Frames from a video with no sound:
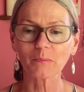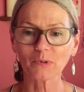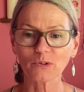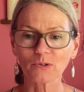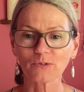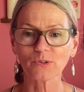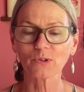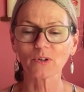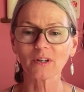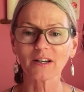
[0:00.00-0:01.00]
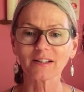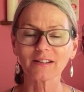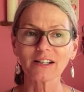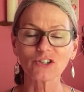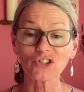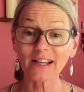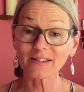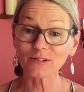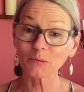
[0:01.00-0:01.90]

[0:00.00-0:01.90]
beautiful and gentle,